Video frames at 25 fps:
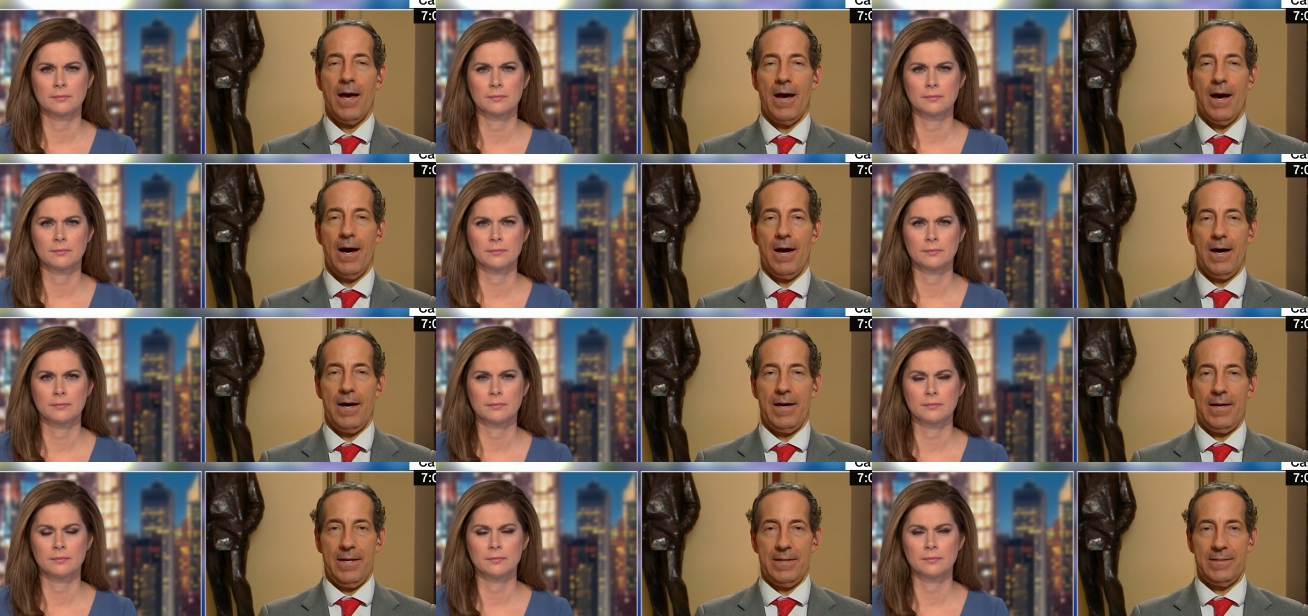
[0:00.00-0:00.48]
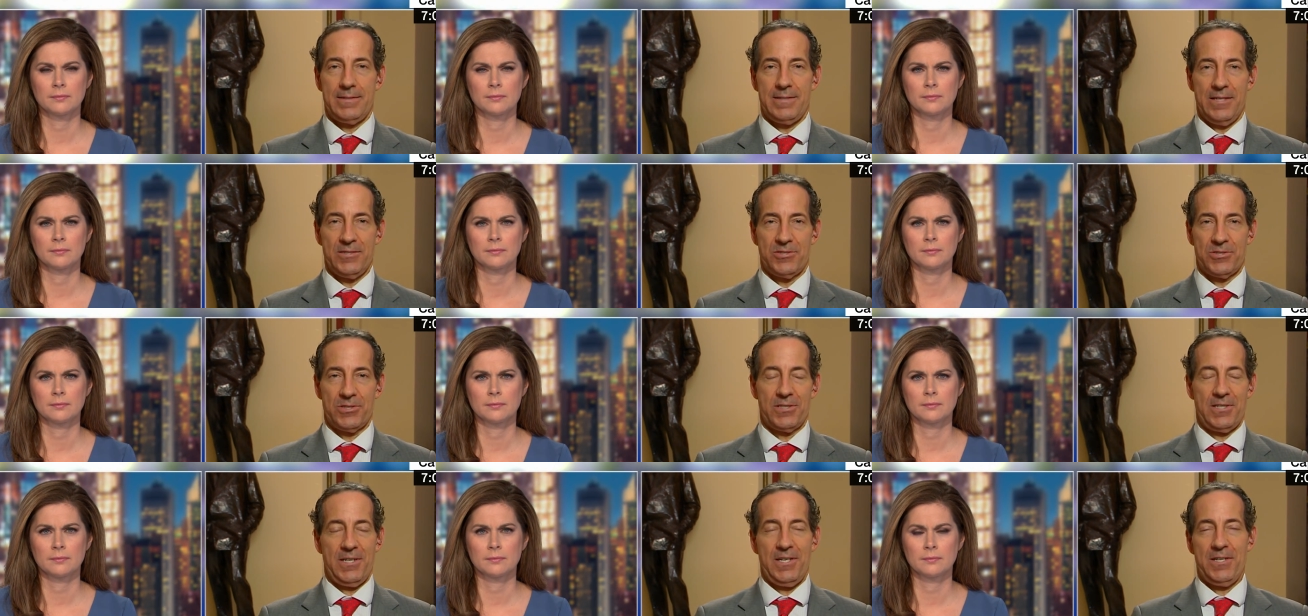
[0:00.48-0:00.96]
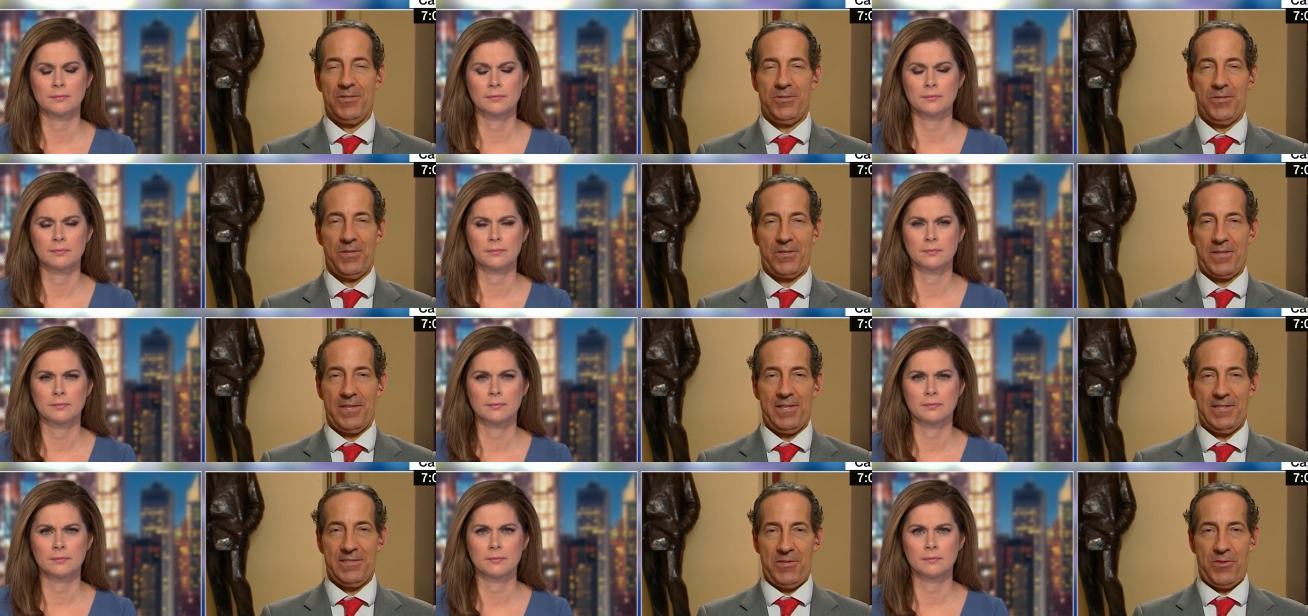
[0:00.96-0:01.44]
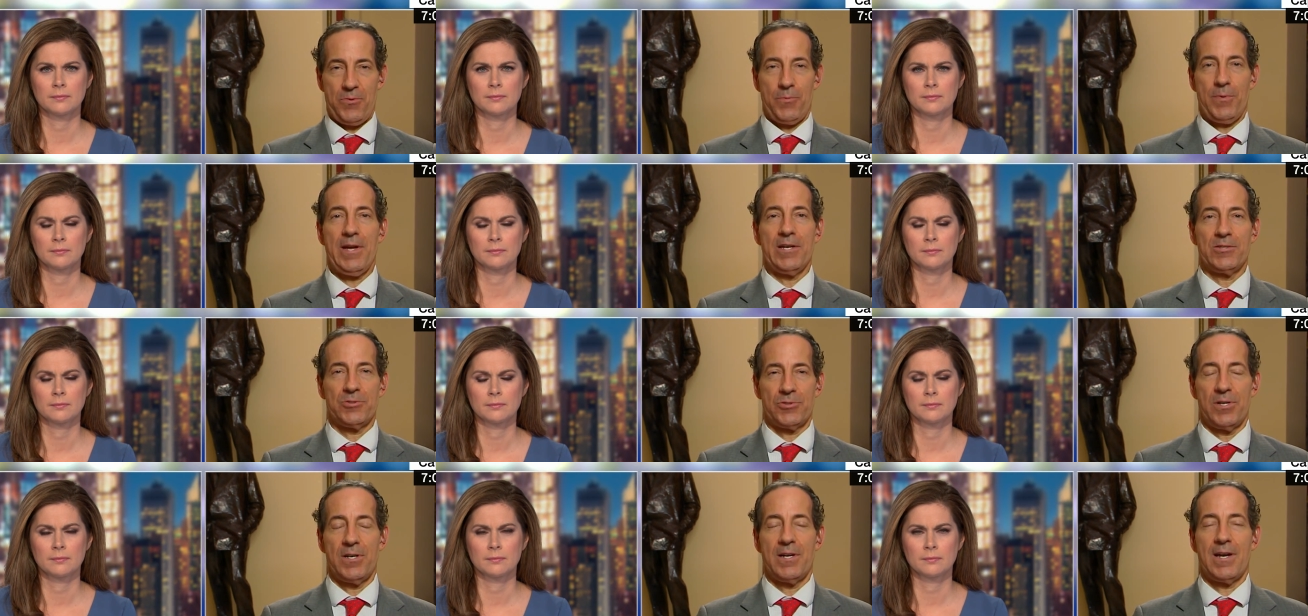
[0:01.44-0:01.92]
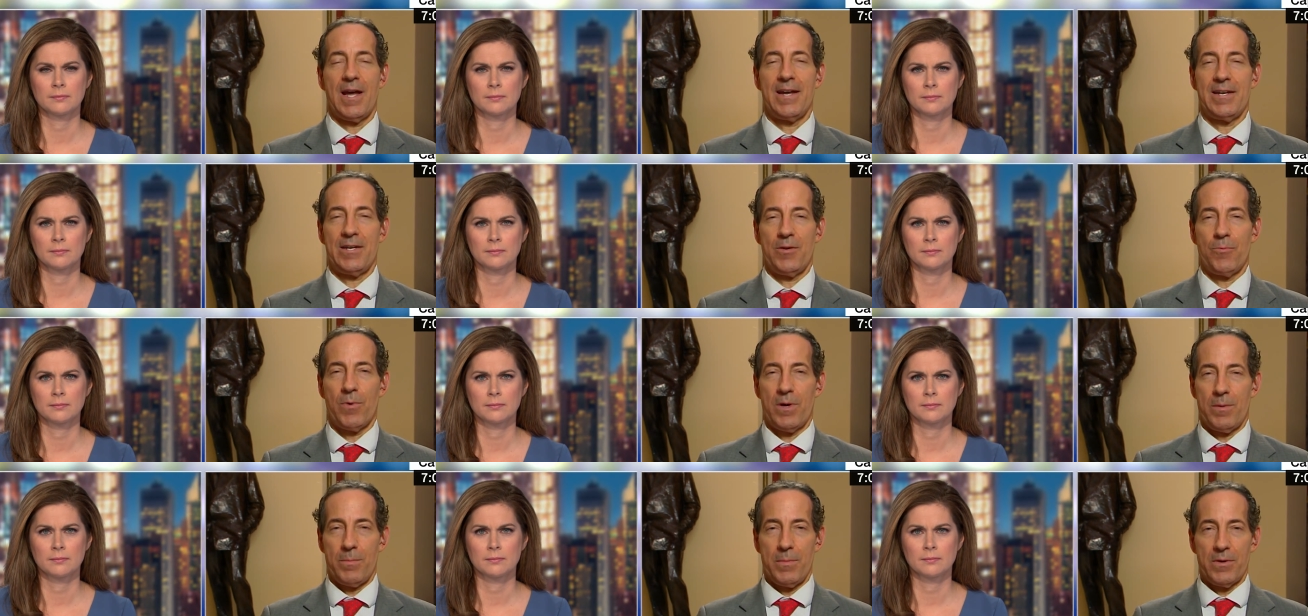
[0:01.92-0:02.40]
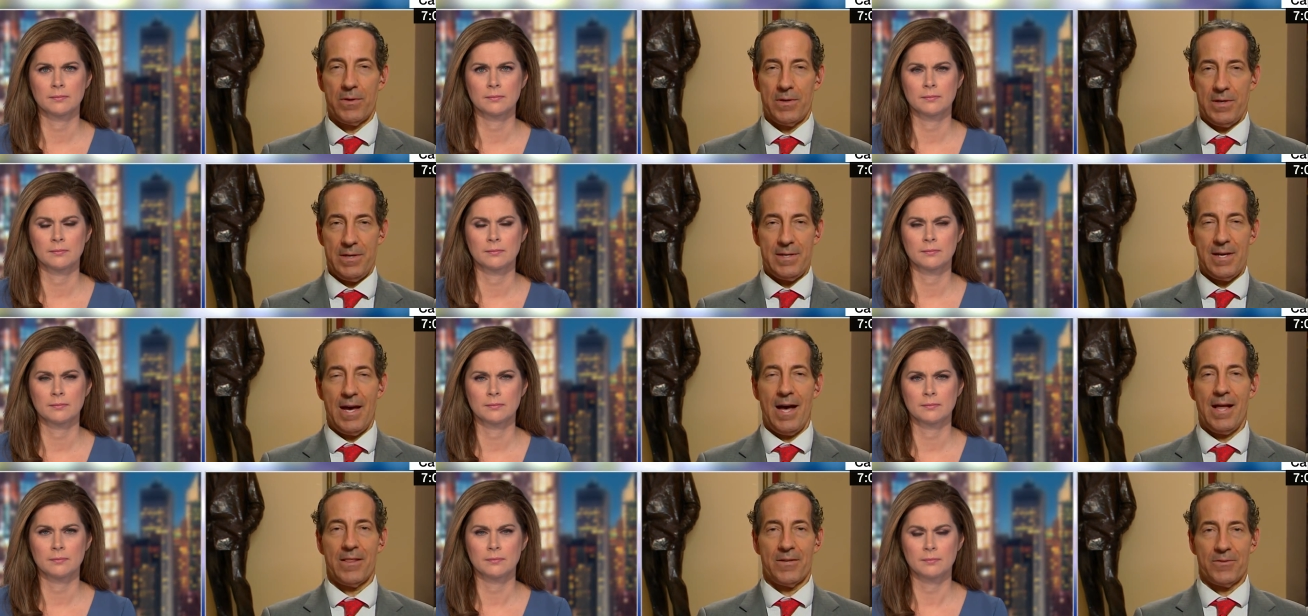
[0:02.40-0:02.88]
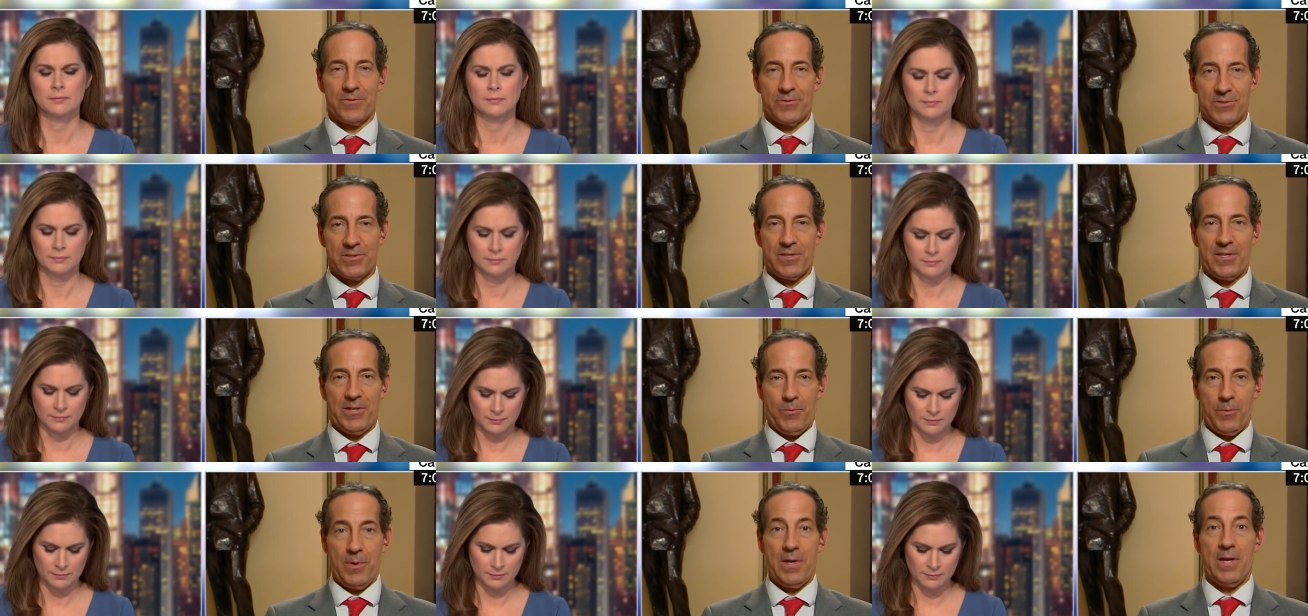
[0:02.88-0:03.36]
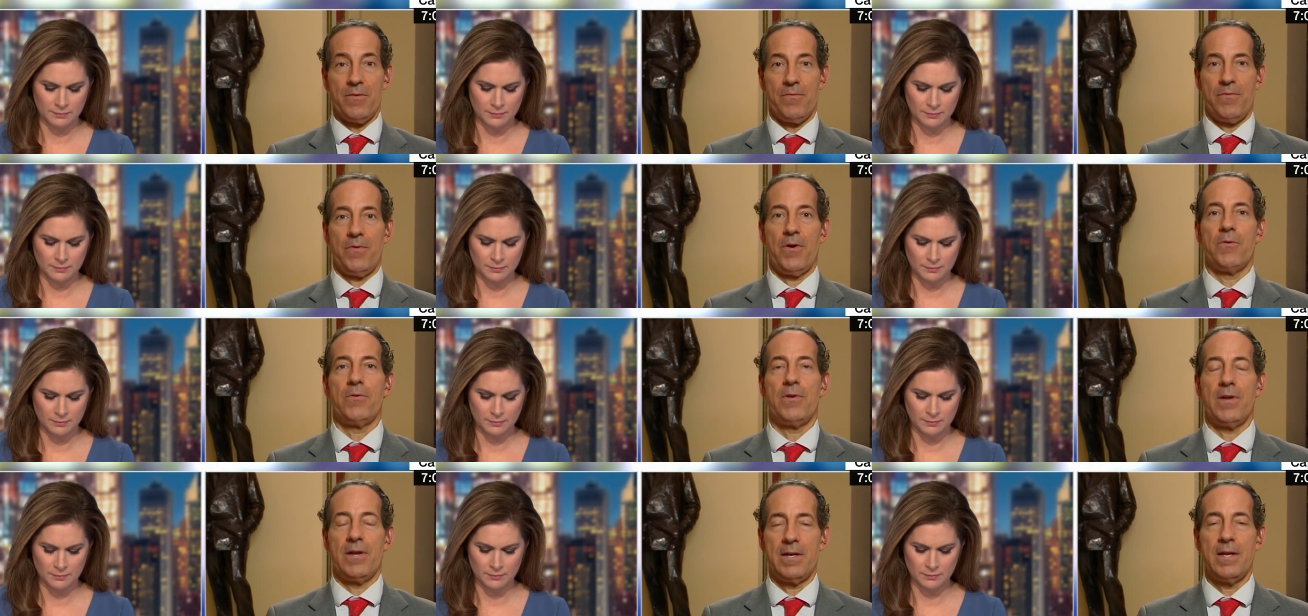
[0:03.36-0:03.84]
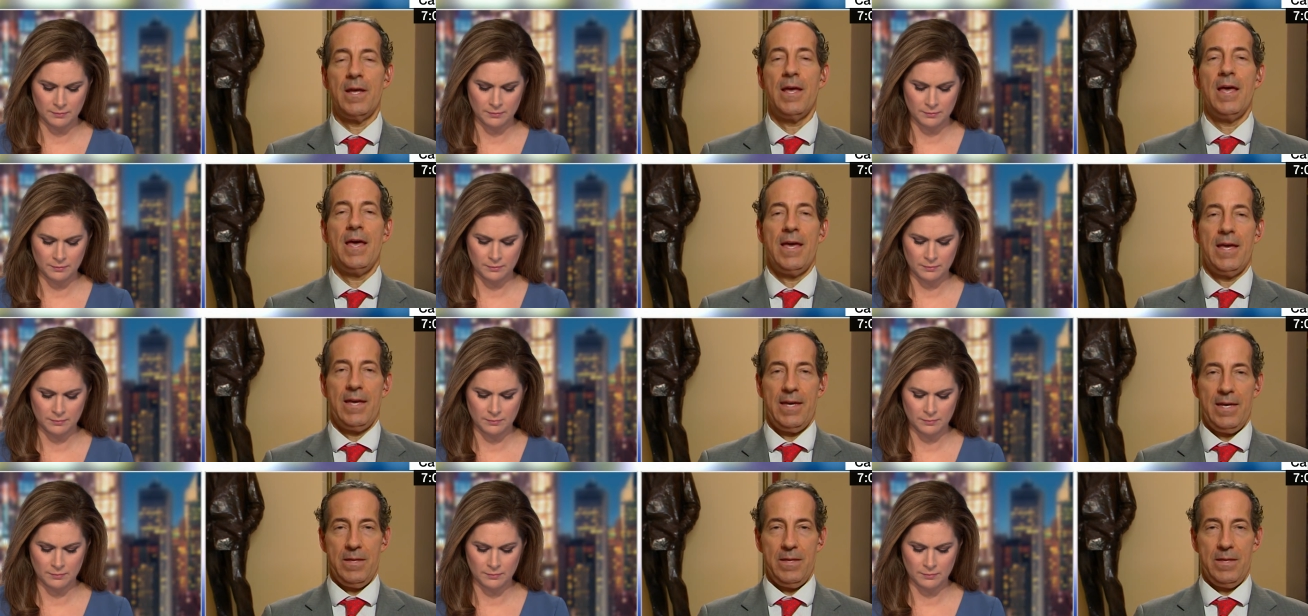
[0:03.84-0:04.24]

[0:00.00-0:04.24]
Speaker 1: Uh, essentially, he took this $391 million that we had voted